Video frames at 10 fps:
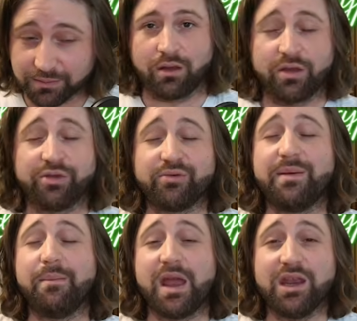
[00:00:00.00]
The three
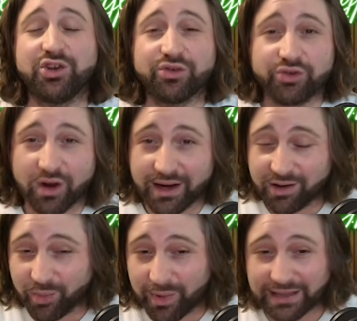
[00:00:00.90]
major
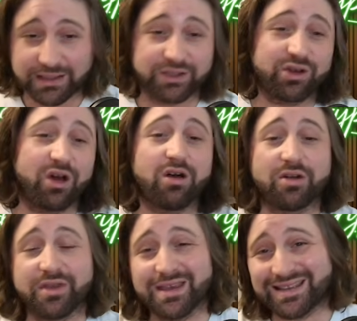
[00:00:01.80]
triangle patterns are
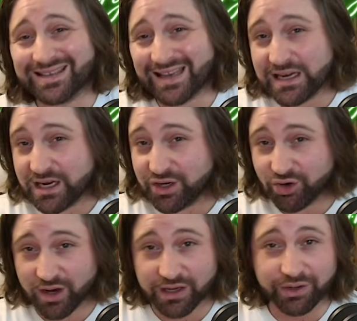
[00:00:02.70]
the ascending
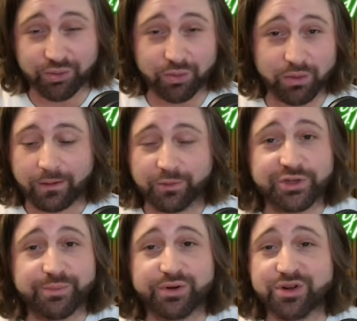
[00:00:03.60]
triangle, which
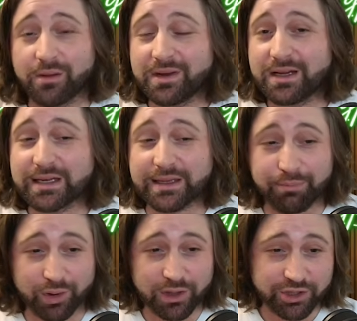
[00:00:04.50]
is predominantly
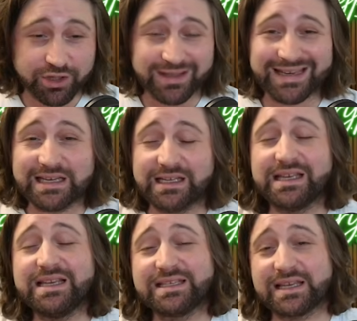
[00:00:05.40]
bullish, the
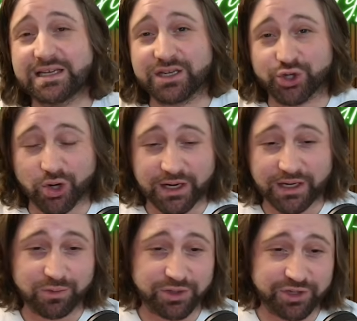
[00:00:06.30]
descending
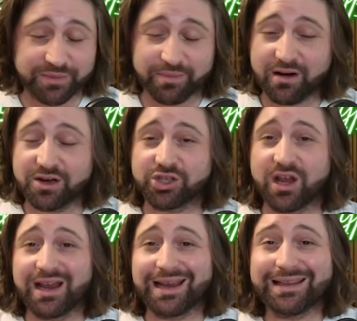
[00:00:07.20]
triangle, which is bearish,
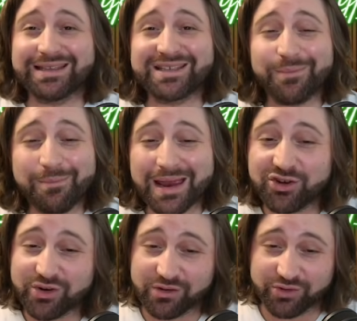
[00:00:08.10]
and the
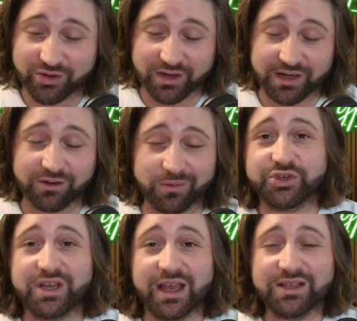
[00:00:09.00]
symmetrical triangle,
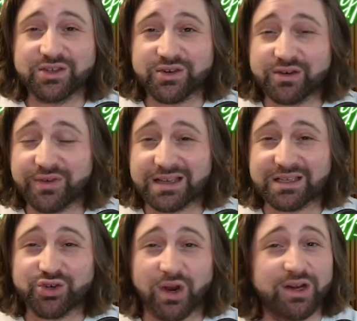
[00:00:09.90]
which can serve as a
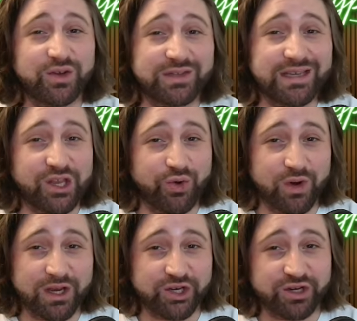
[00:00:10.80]
trend
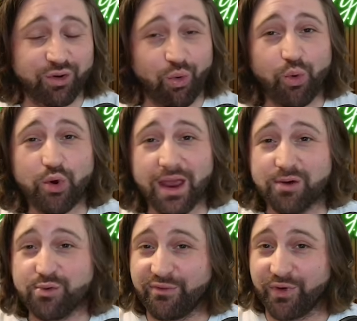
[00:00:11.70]
continuation or a
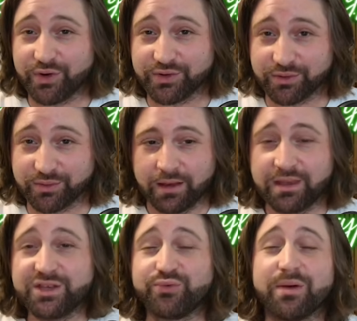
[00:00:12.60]
reversal.
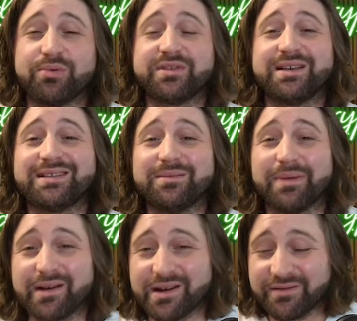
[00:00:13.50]
These represent a
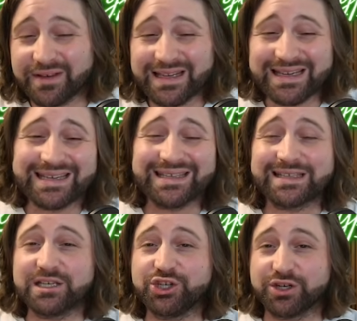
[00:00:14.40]
period of
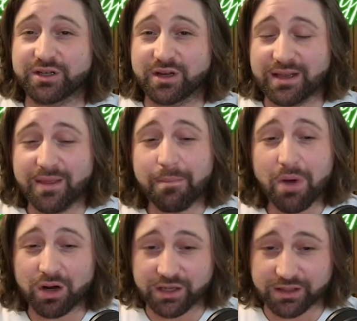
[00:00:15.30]
indecision in the
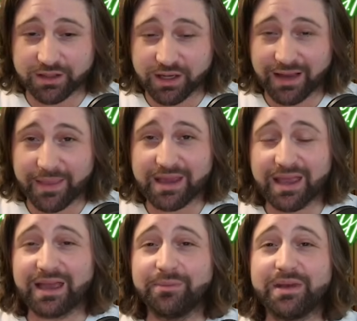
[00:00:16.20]
market, and they
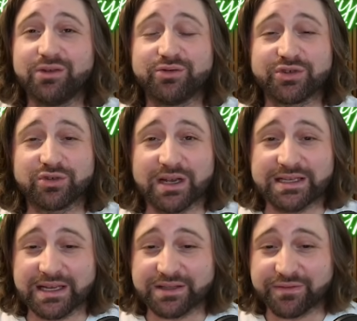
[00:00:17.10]
can be used to
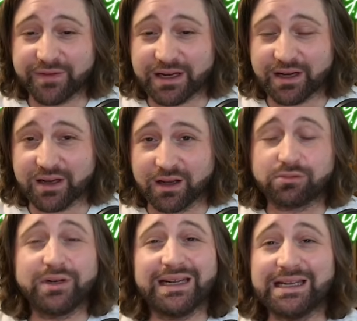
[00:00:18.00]
identify
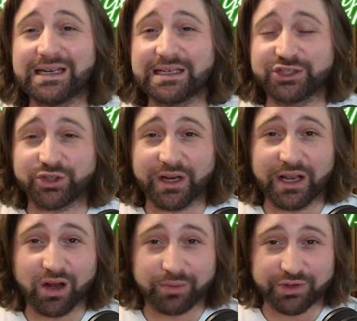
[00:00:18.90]
really nice
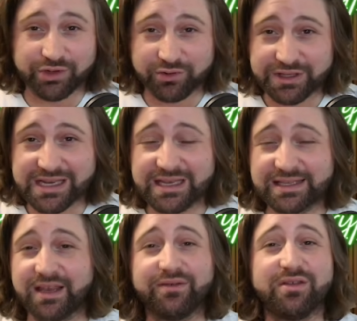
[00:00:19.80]
trading opportunities
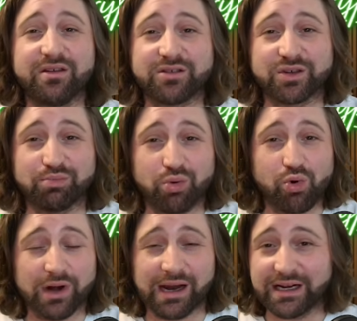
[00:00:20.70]
given their
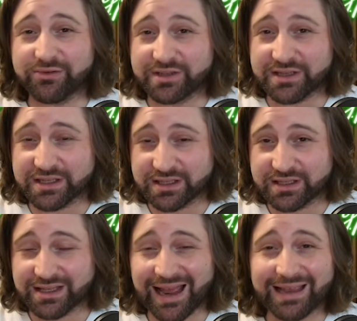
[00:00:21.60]
support and
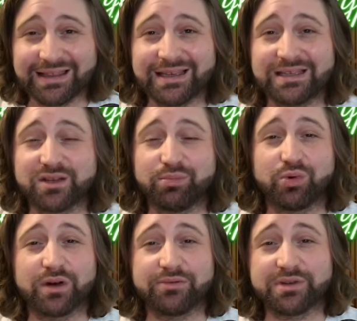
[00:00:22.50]
resistance, and these
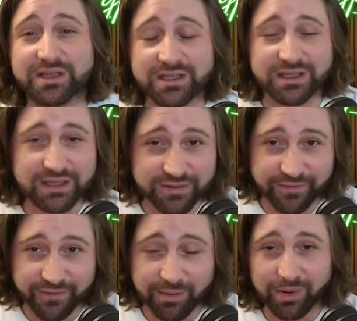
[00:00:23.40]
support and resistances
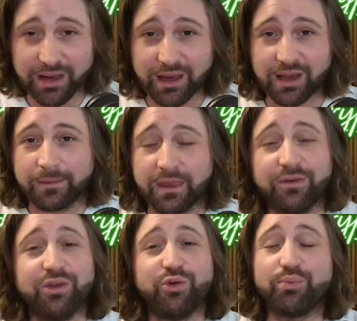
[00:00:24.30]
flipping,
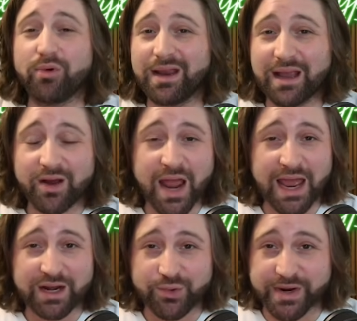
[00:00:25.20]
giving you breakout
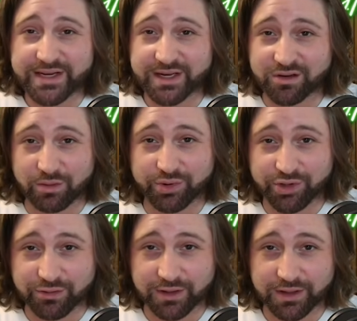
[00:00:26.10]
and retest
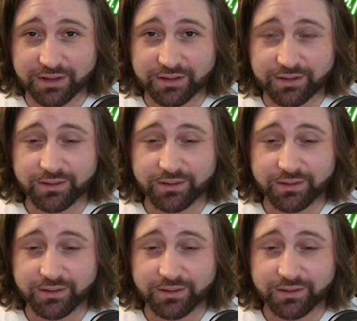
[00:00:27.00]
opportunities.